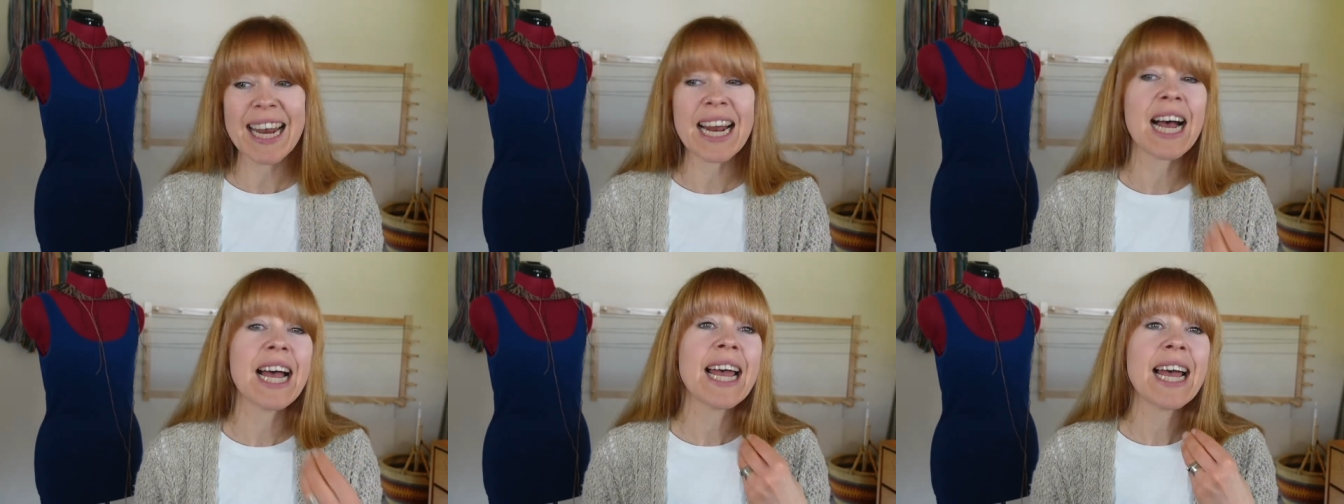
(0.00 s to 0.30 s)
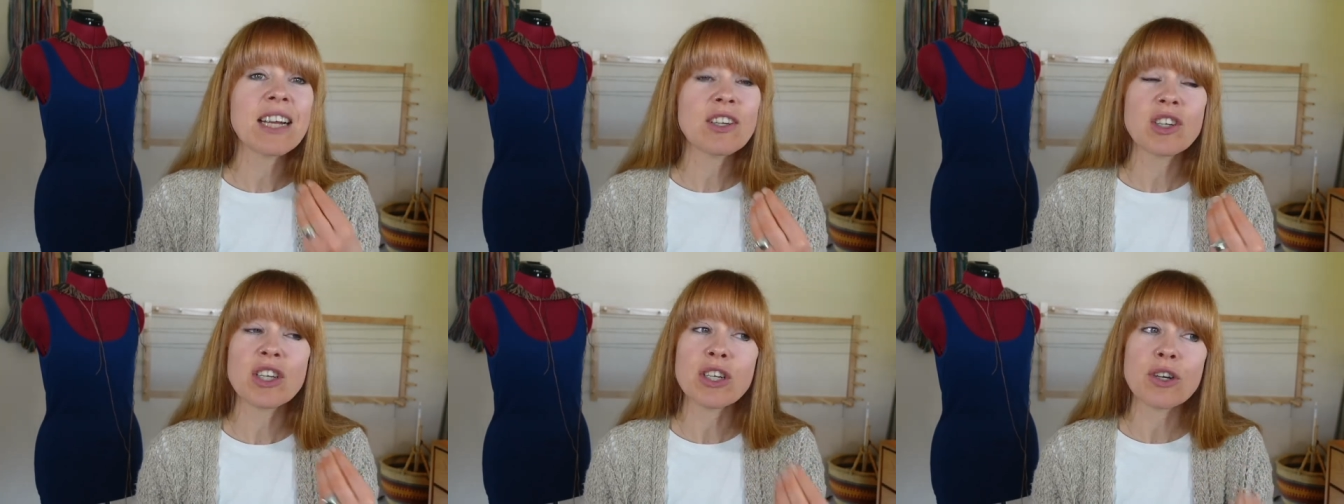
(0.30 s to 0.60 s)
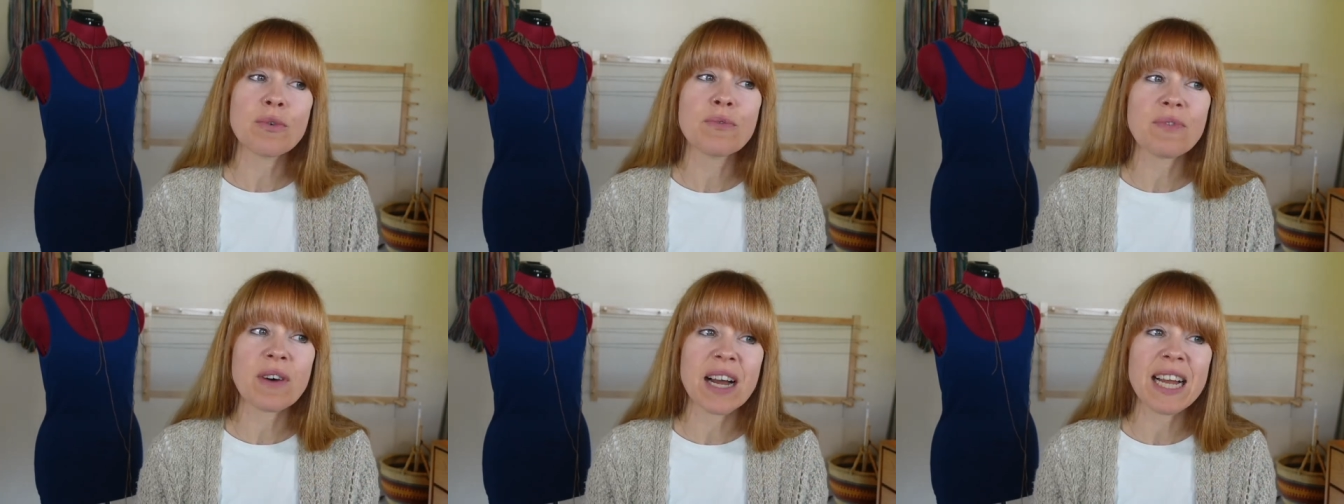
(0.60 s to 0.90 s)
And I
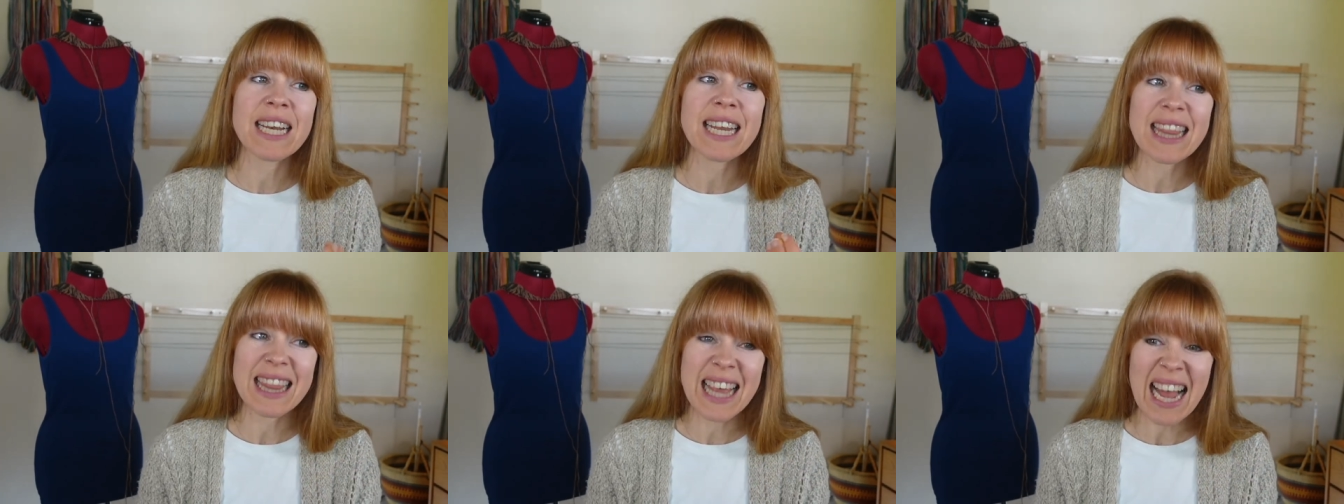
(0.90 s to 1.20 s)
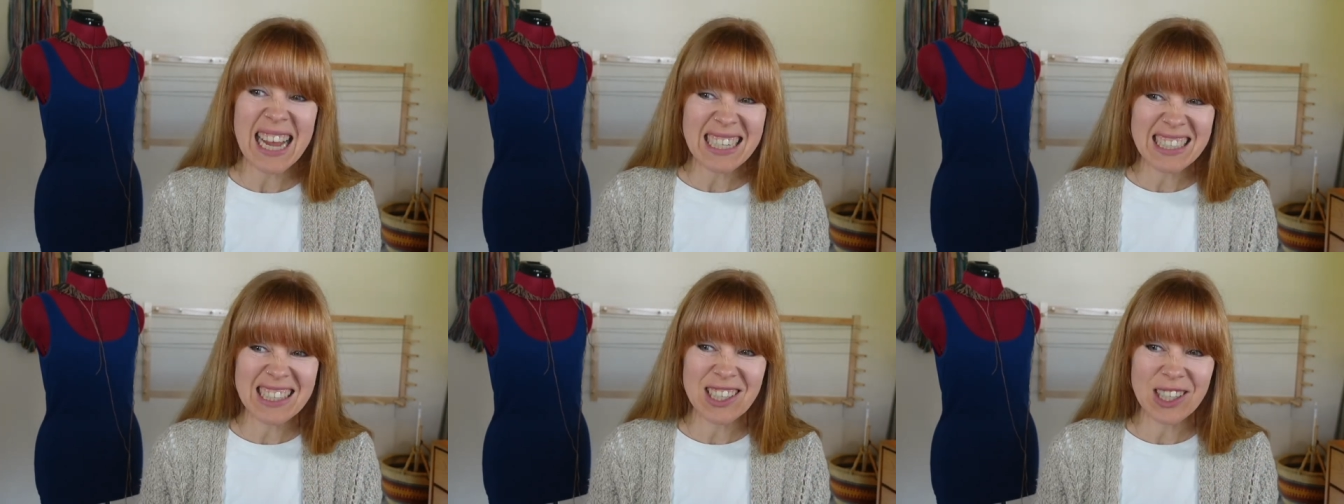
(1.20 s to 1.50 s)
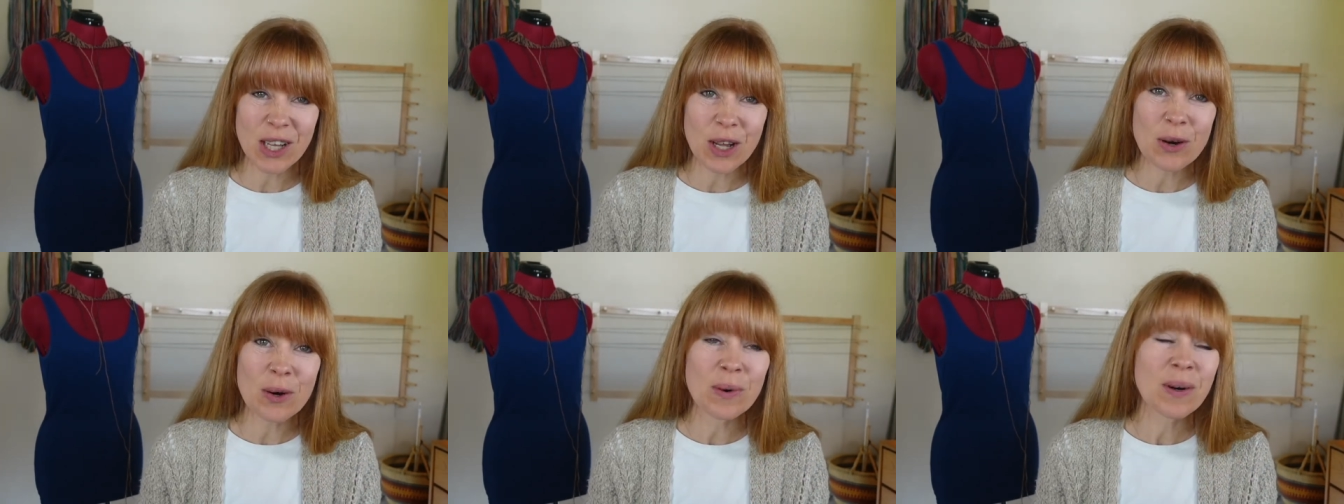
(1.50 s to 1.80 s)
actually don't find it that
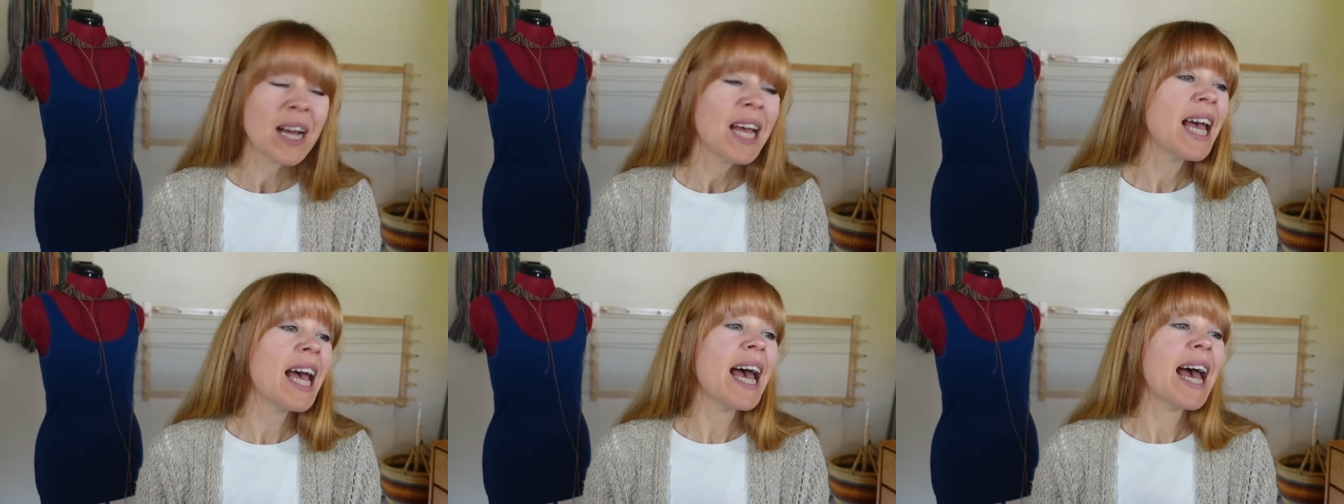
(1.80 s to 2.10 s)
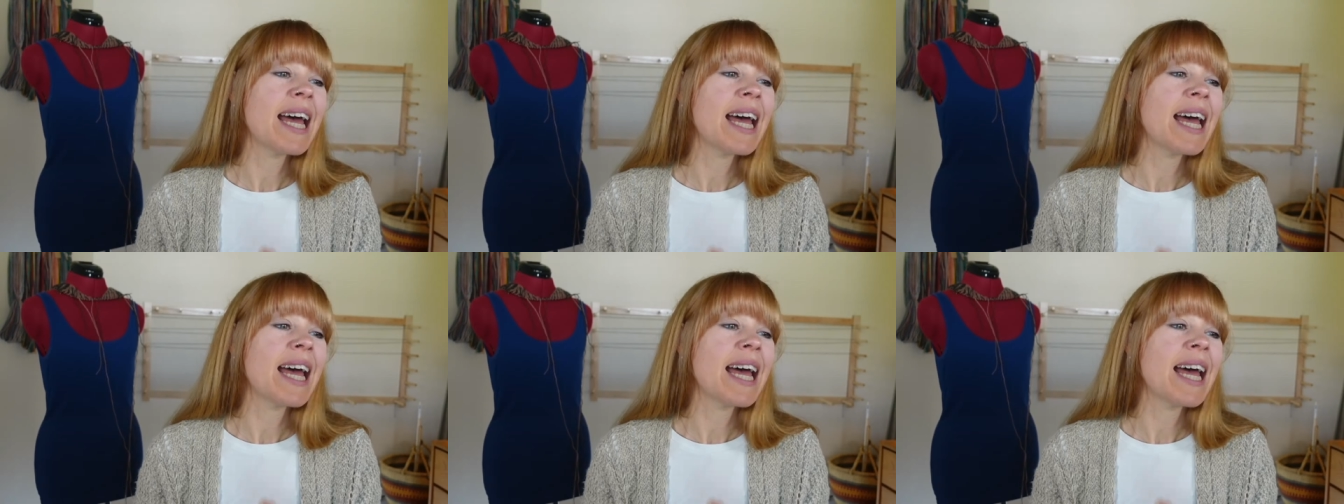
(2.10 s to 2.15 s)
slow.